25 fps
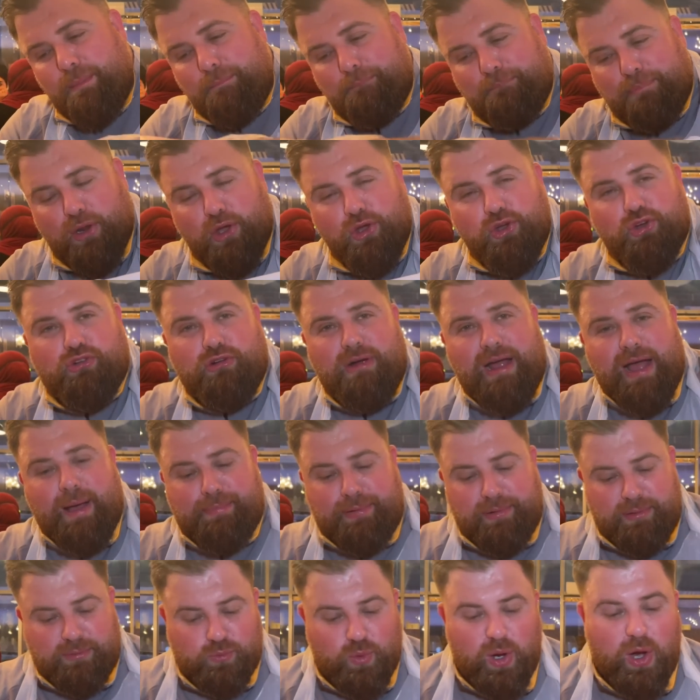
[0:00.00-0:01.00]
Blue crab,
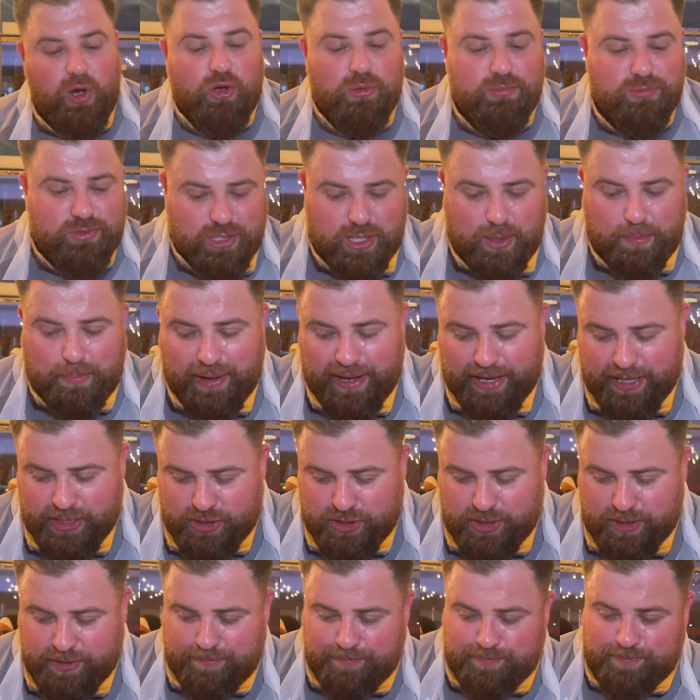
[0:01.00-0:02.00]
welcome to the
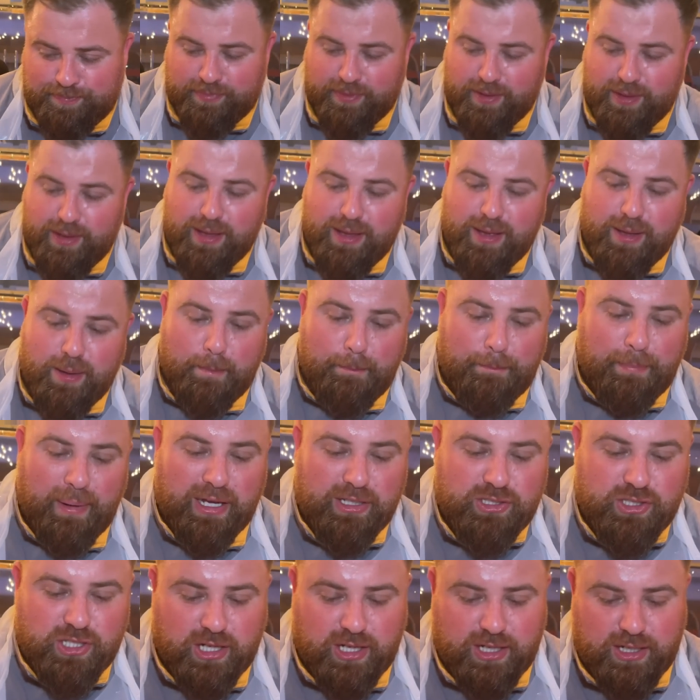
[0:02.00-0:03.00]
page.
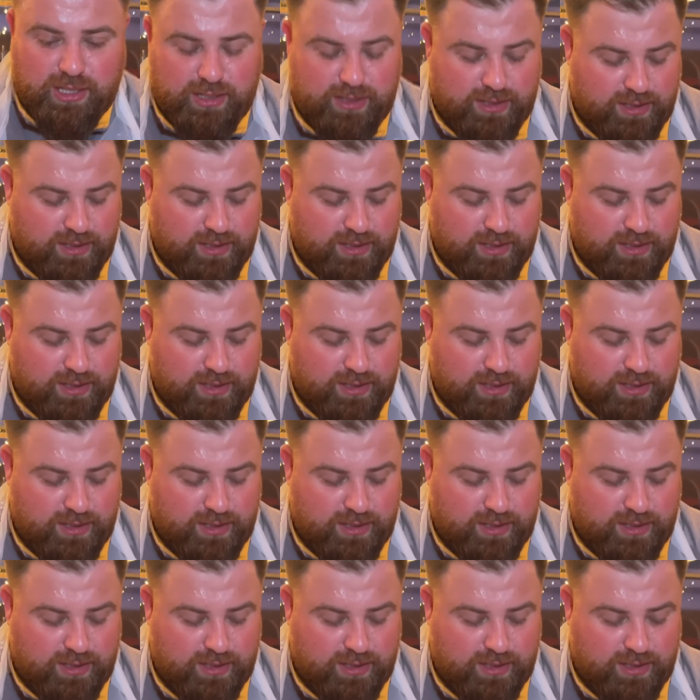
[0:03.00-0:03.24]
Butter,